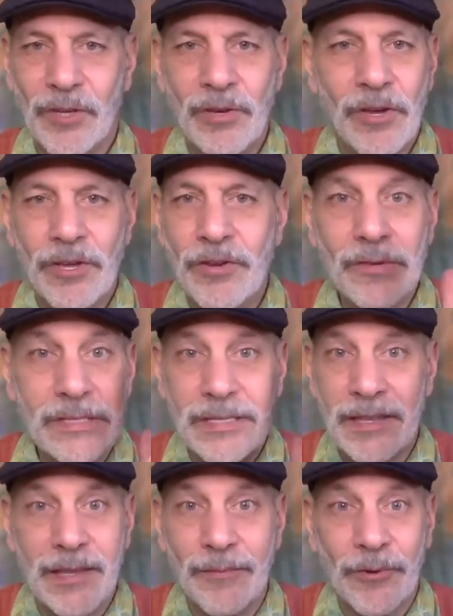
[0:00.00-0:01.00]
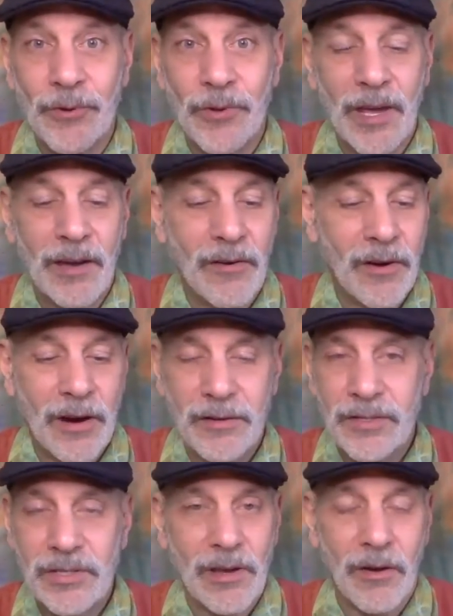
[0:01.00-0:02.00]
you see them for who they are,
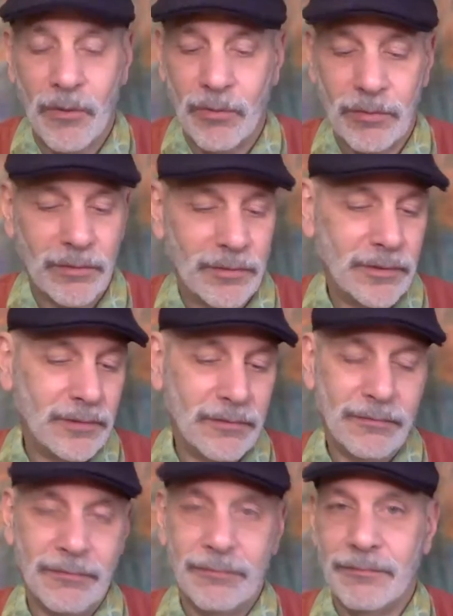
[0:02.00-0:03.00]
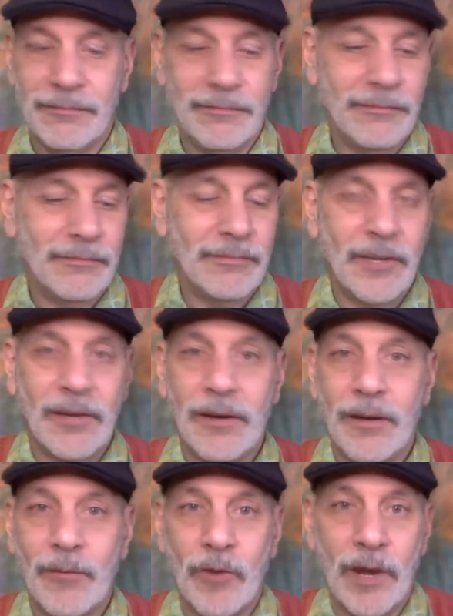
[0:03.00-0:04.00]
so
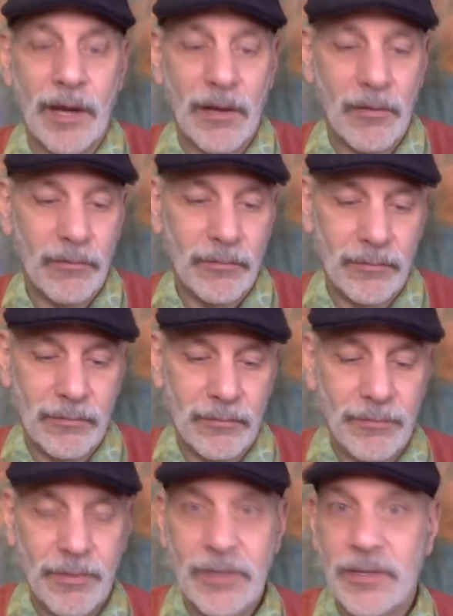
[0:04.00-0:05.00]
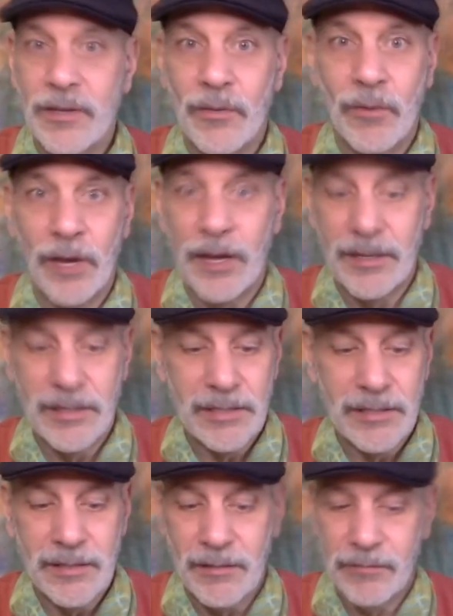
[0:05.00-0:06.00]
cut them right out. Because
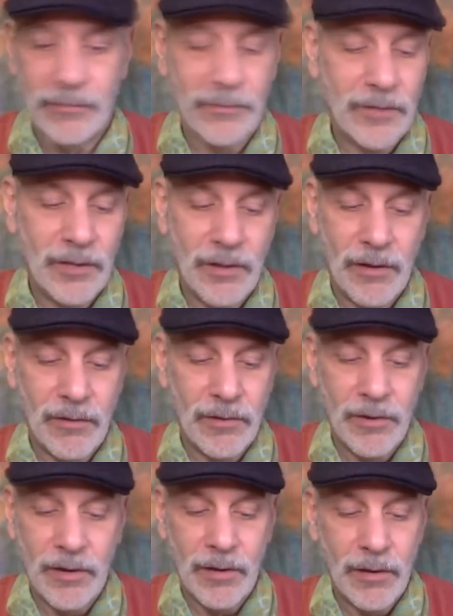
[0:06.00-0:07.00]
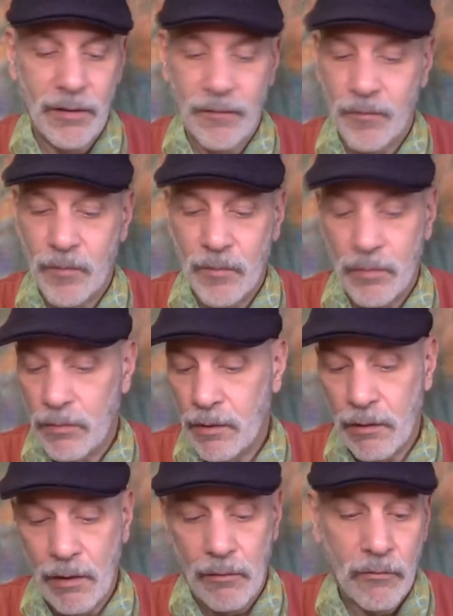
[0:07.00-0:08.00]
otherwise, you know, you're going to,
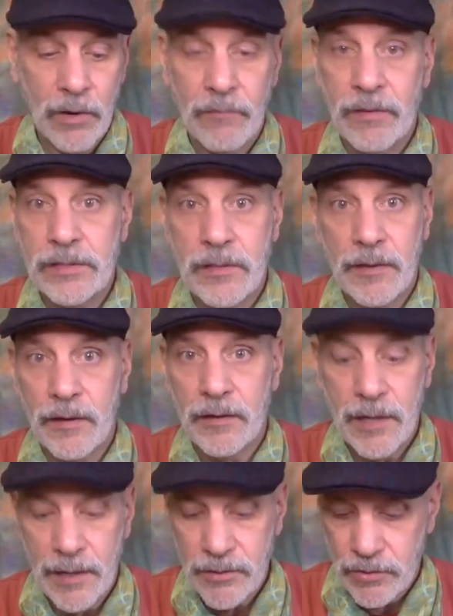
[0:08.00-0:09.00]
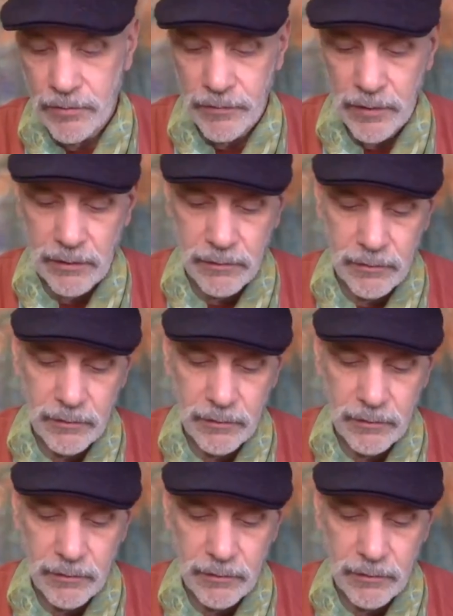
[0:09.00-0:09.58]
you know, revisit the catastrophe.